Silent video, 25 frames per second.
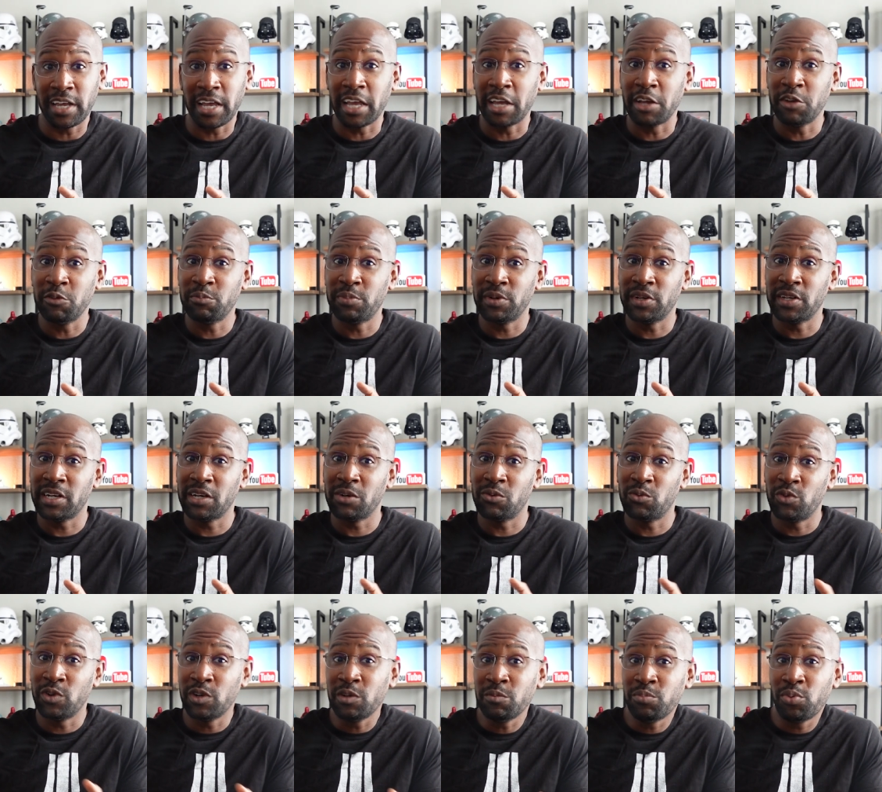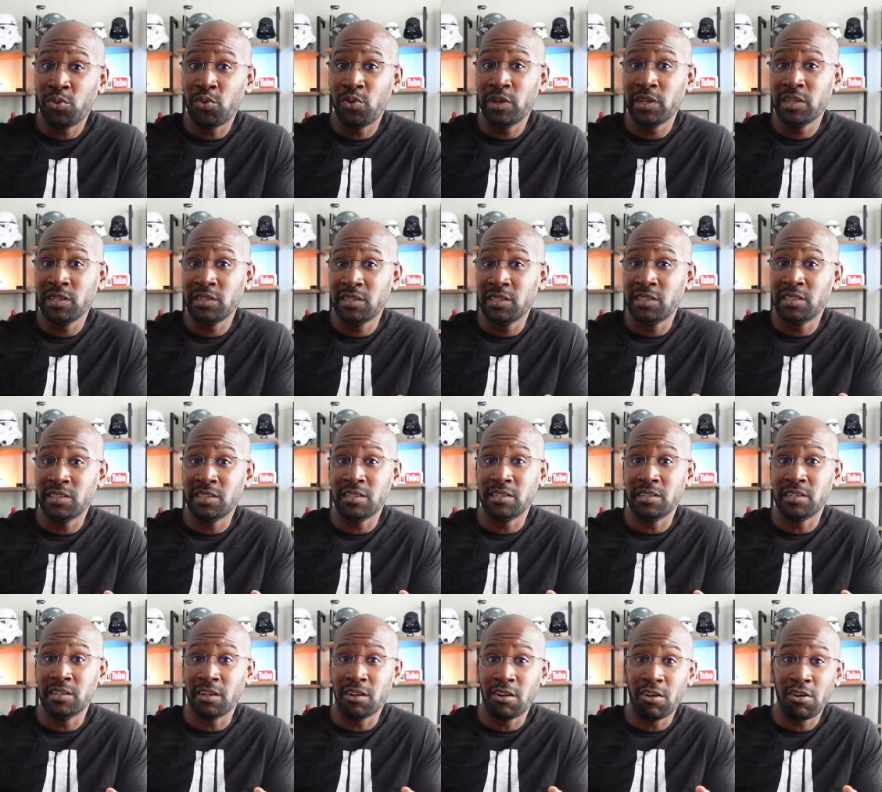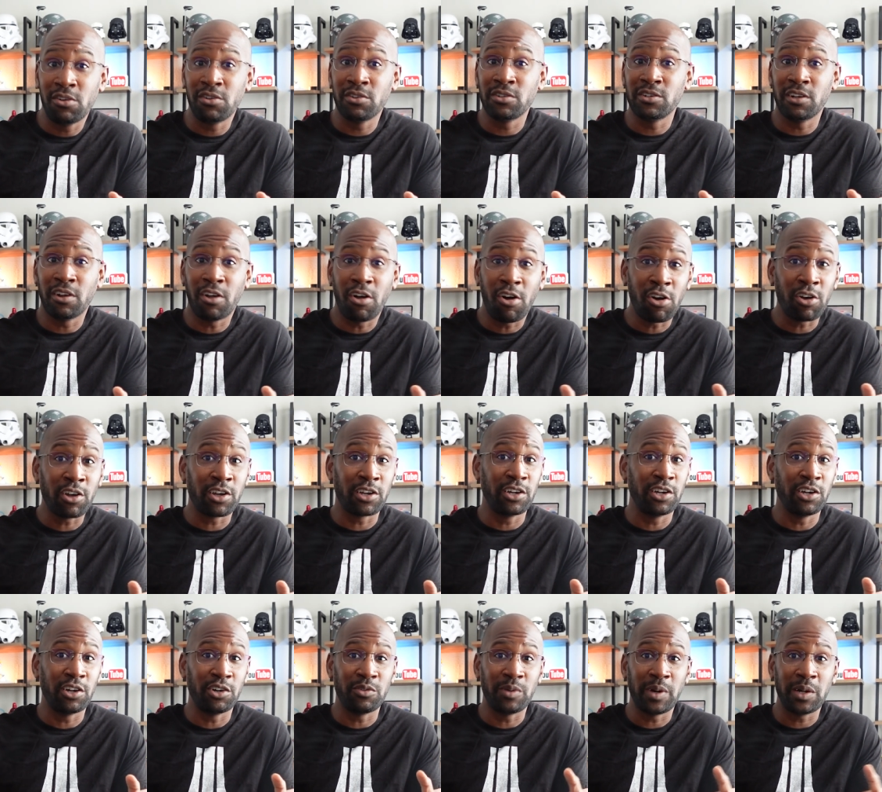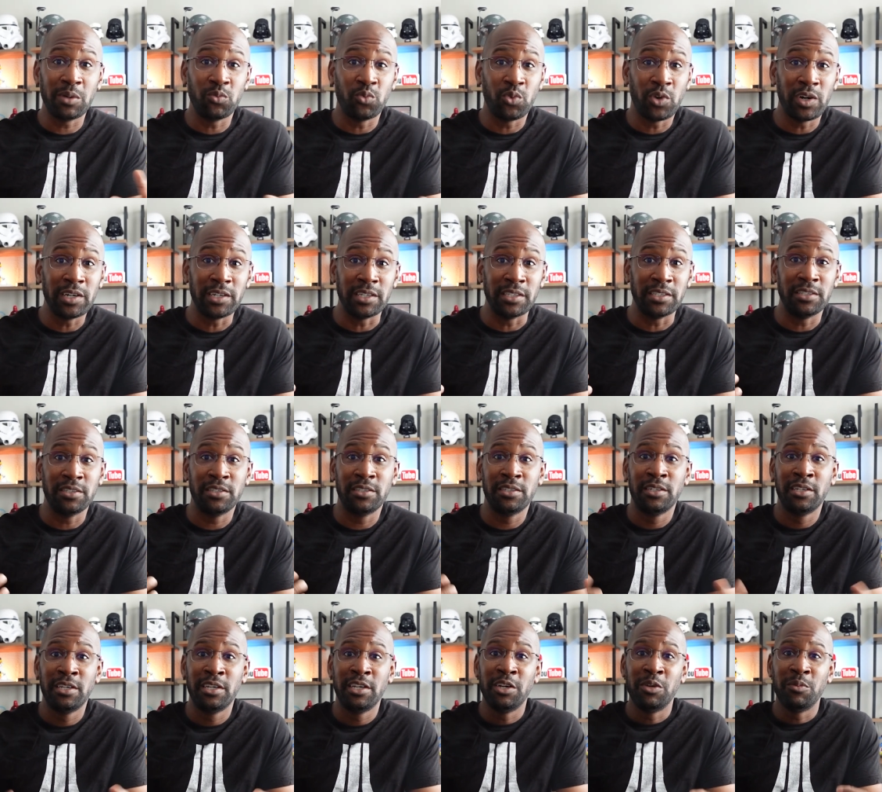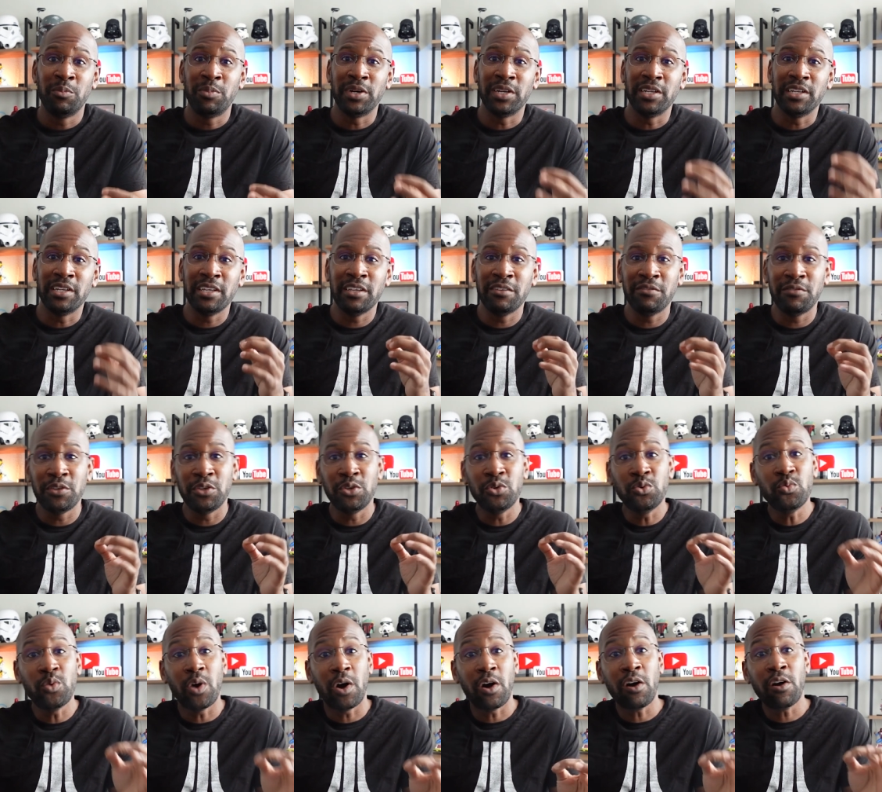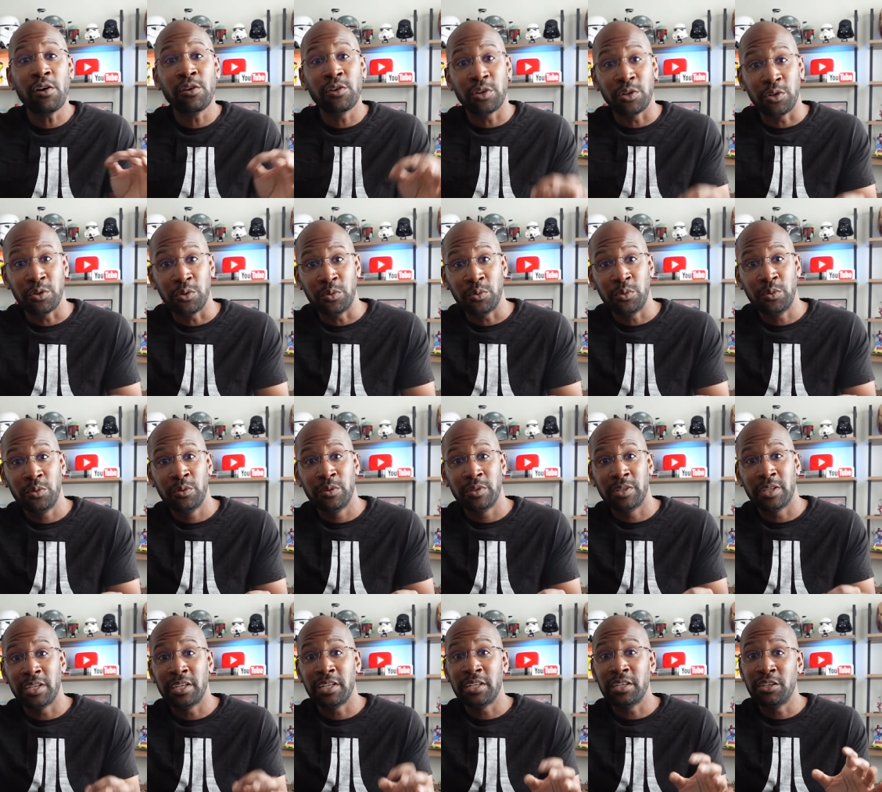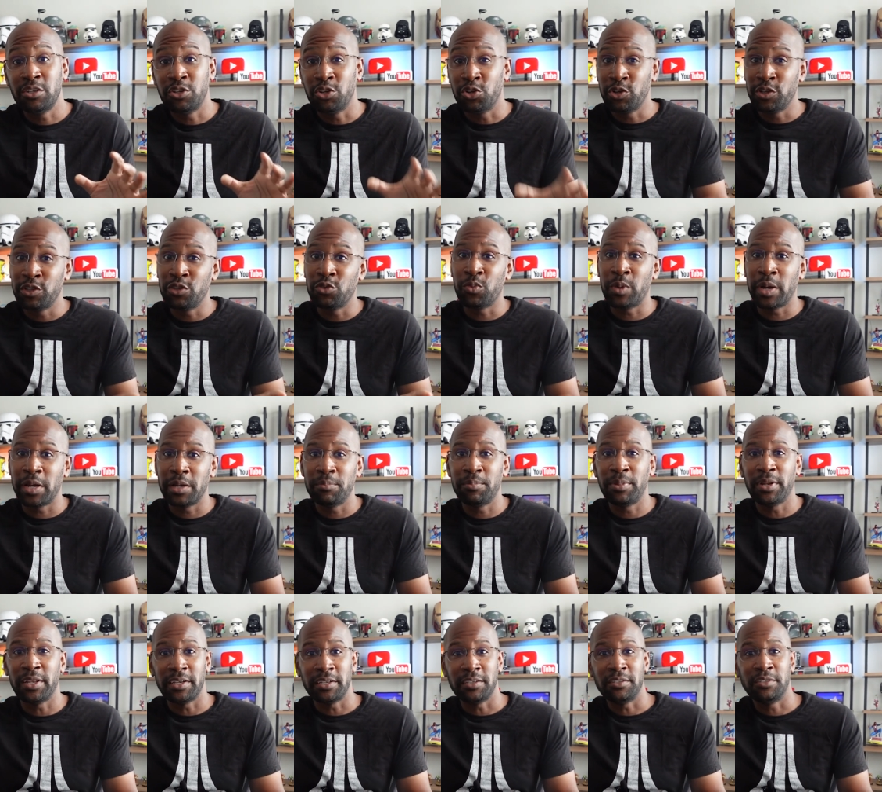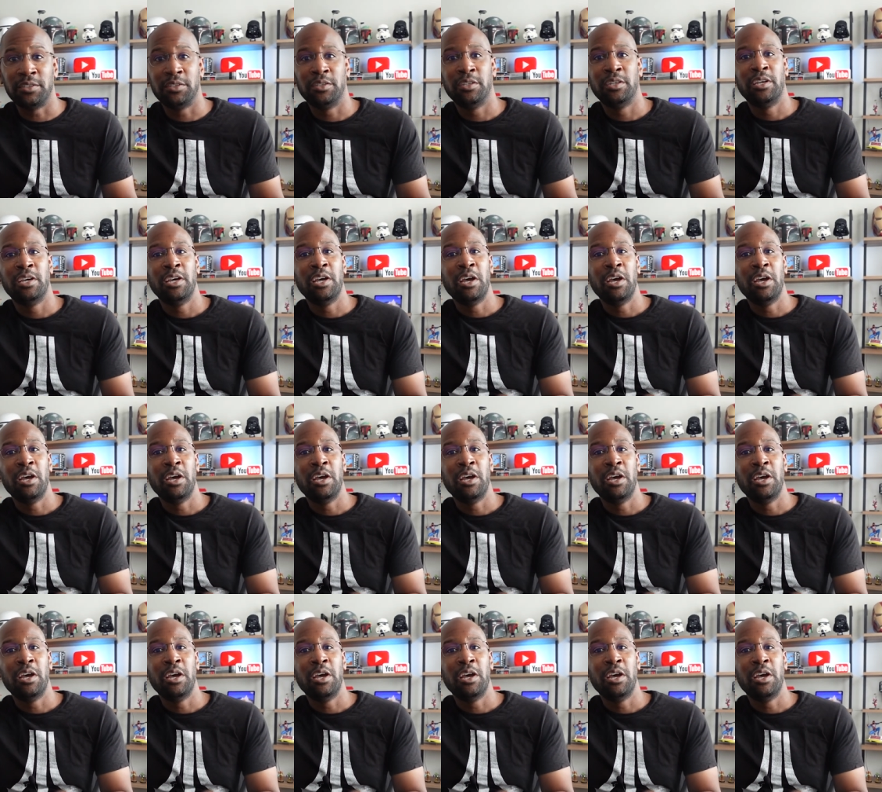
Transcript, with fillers: game, but at one point in the long, long ago, I was. But if you are new, then you're in the right place.